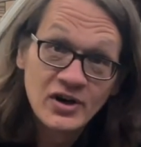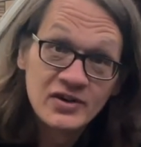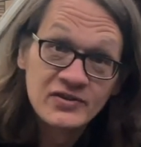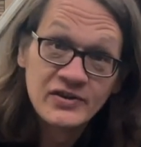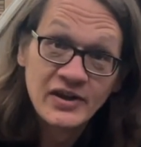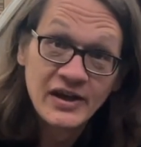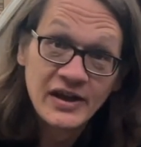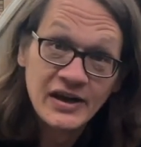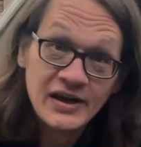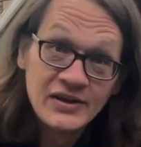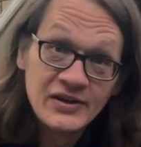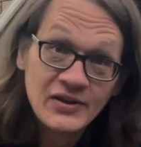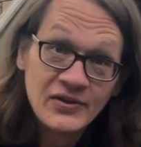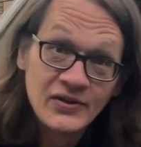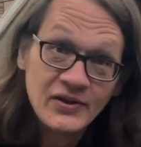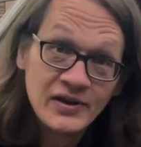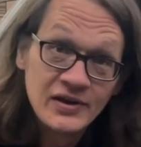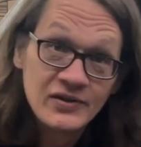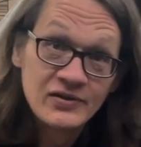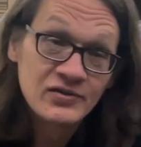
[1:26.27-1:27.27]
digging into
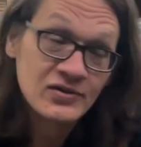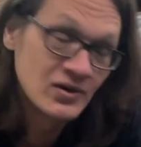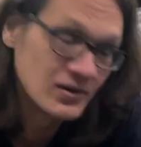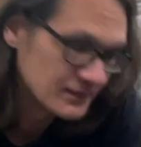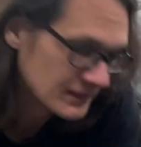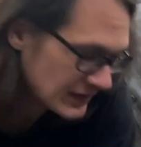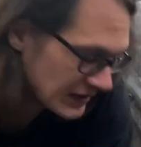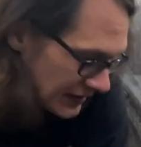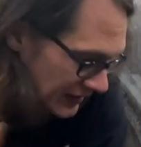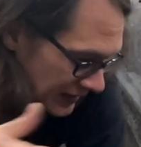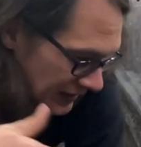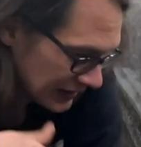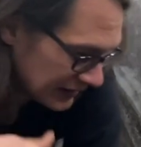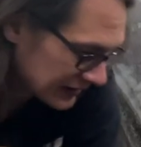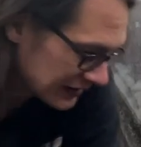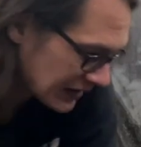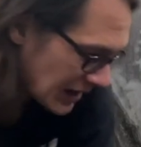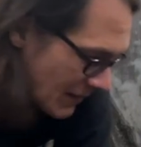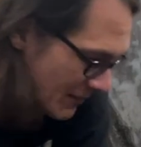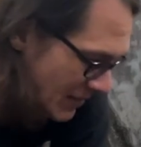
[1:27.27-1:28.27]
things. So come